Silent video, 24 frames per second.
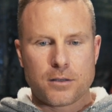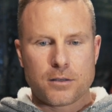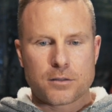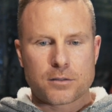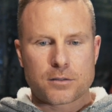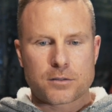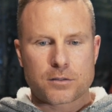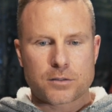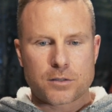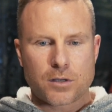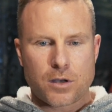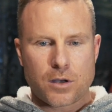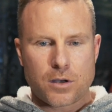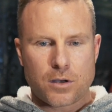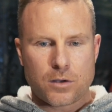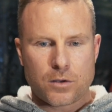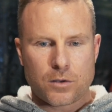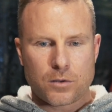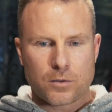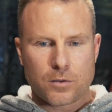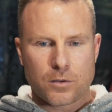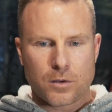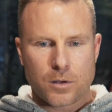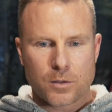
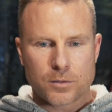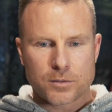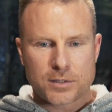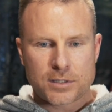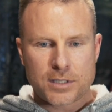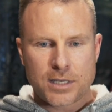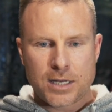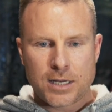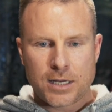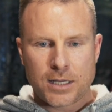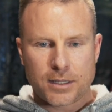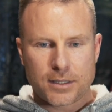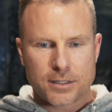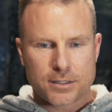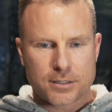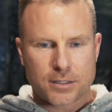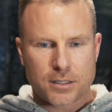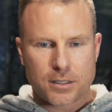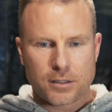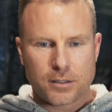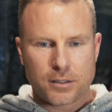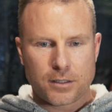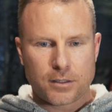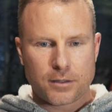So I was down at the
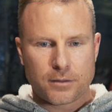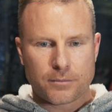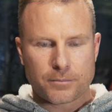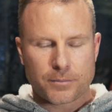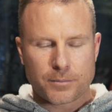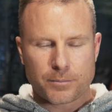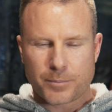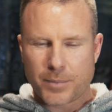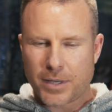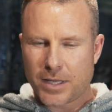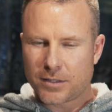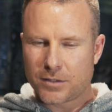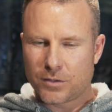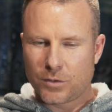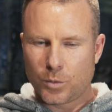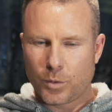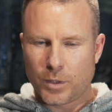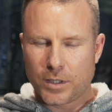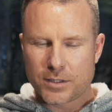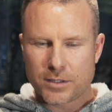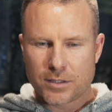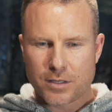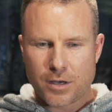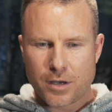Skillion about 2
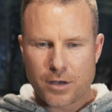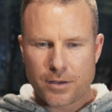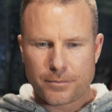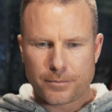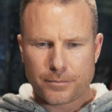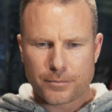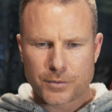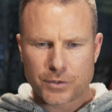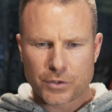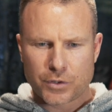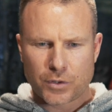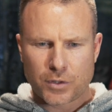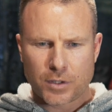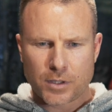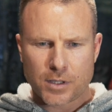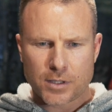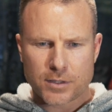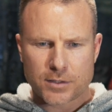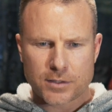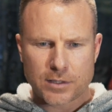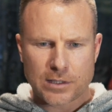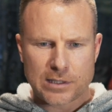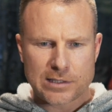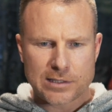weeks ago shooting
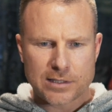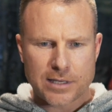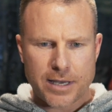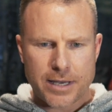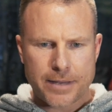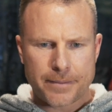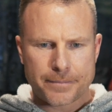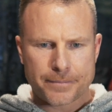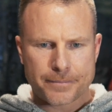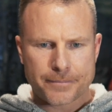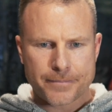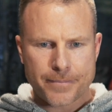this seascape,